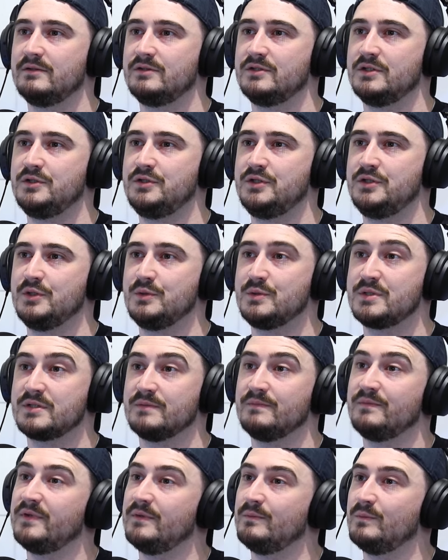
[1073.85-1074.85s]
to do
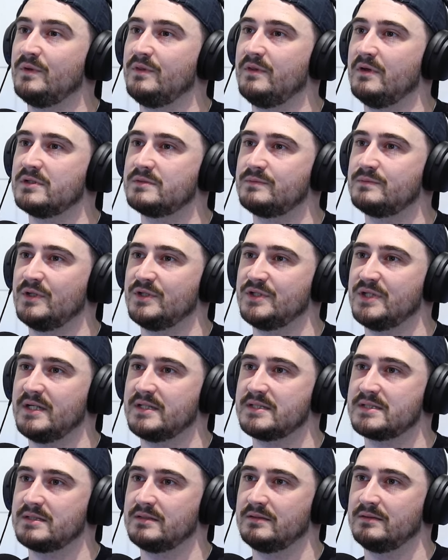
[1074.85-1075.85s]
something with those
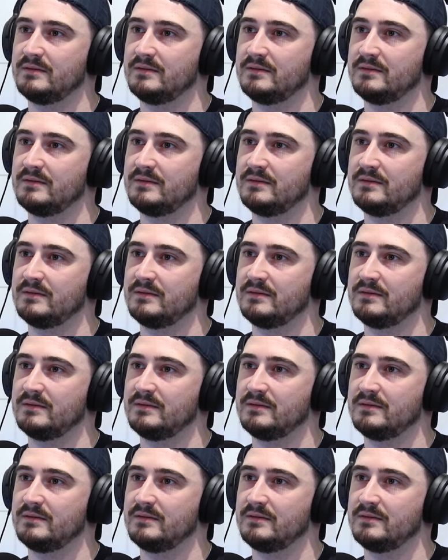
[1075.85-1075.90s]
projects.